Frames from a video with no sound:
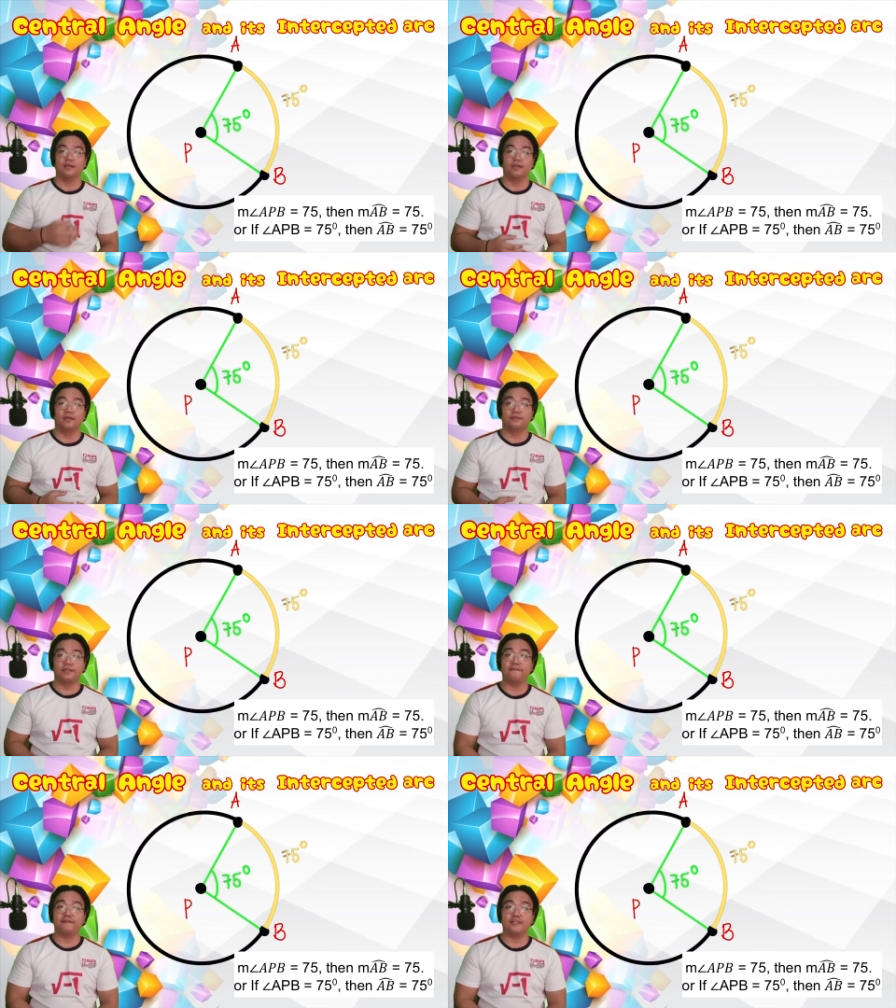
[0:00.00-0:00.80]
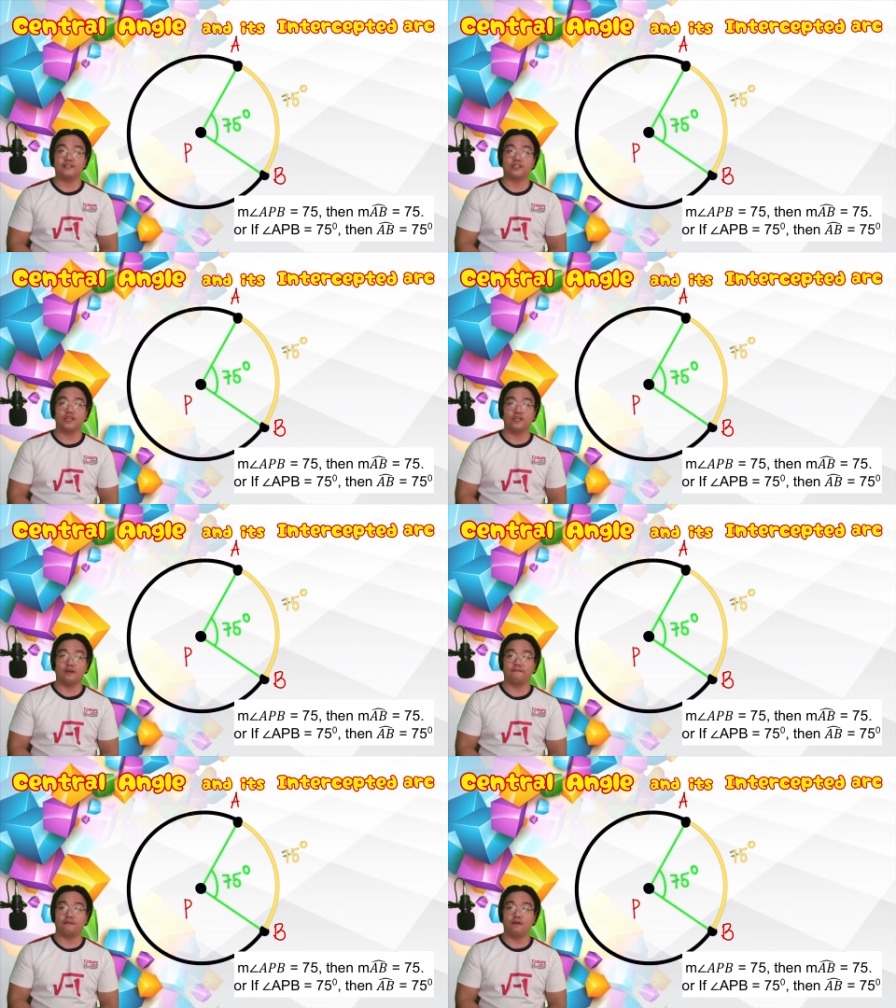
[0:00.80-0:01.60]
Definition
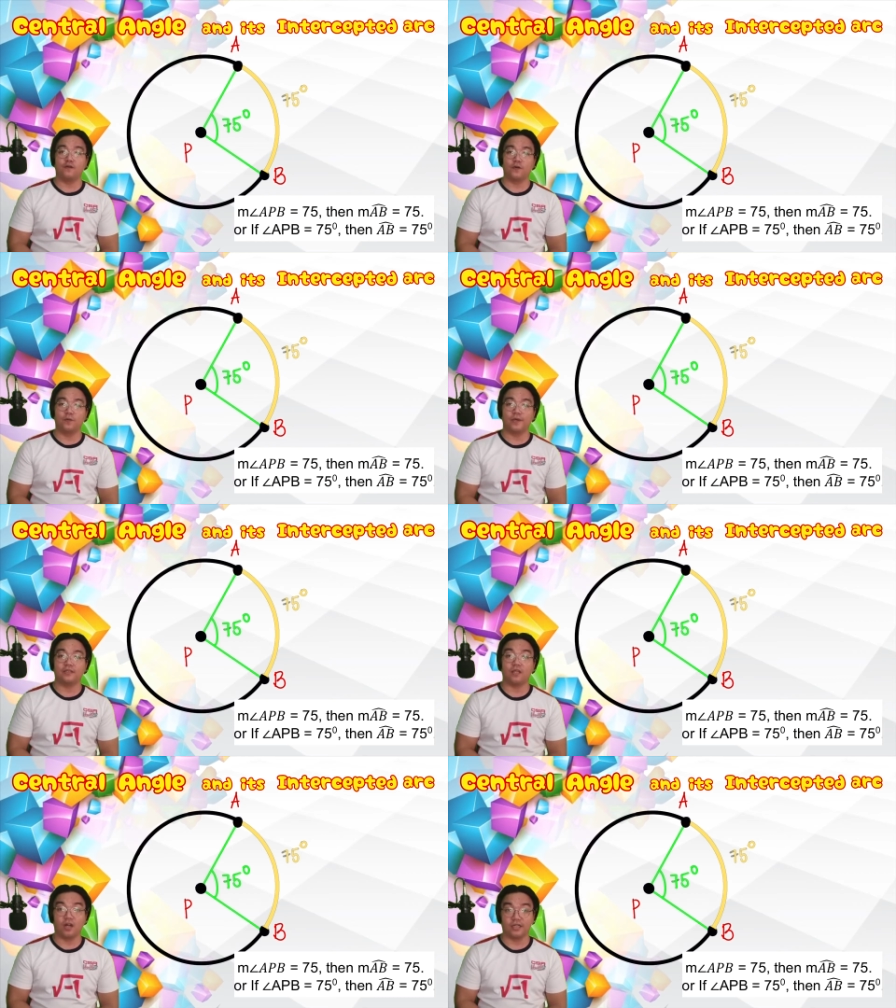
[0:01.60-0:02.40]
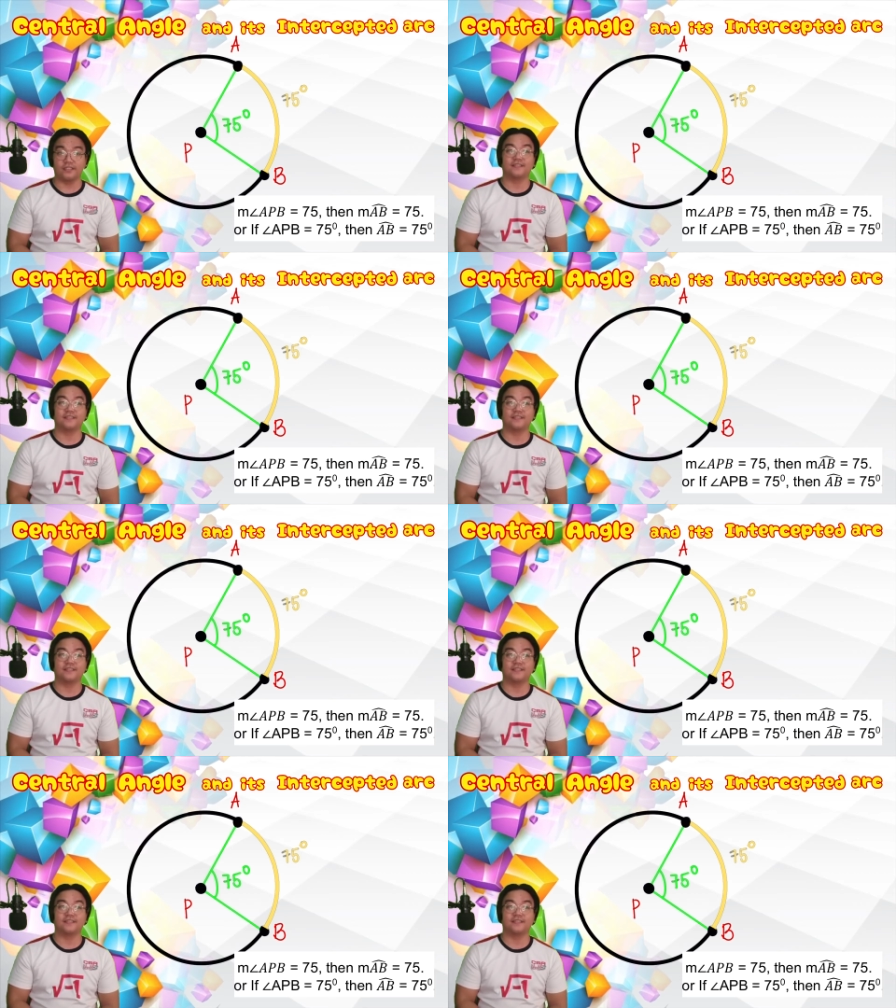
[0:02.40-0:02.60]
of congruent arcs.